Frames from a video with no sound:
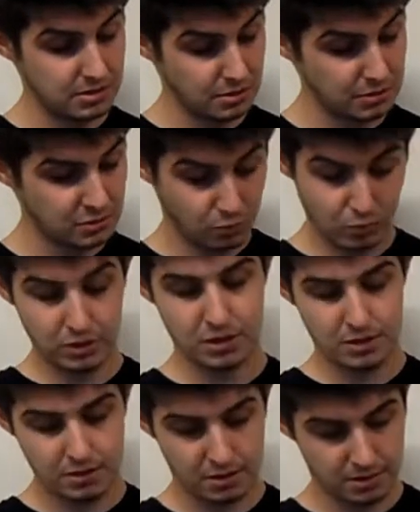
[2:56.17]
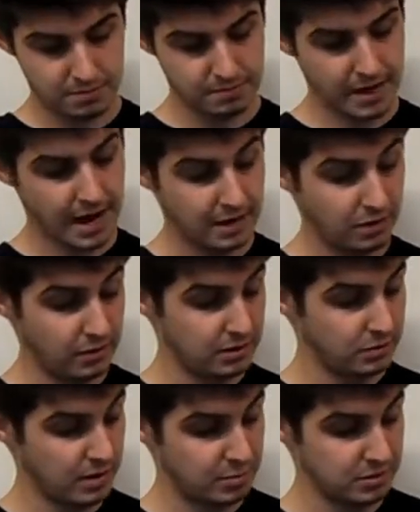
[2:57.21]
So it's a really
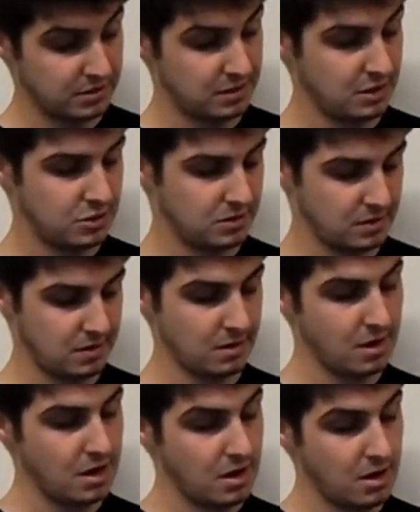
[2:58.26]
accurate representation there.